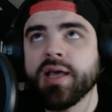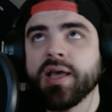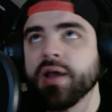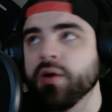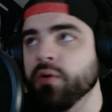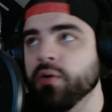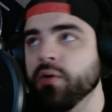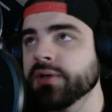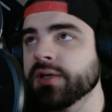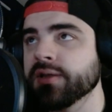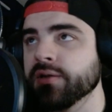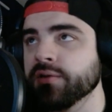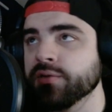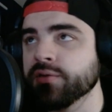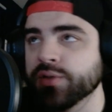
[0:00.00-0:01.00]
and only
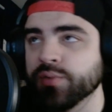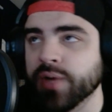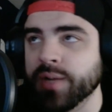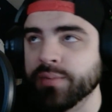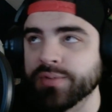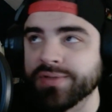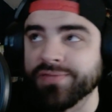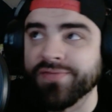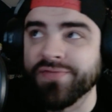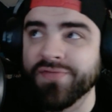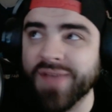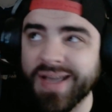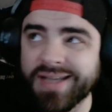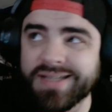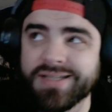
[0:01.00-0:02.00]
those who were able to
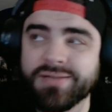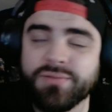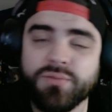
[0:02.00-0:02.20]
fight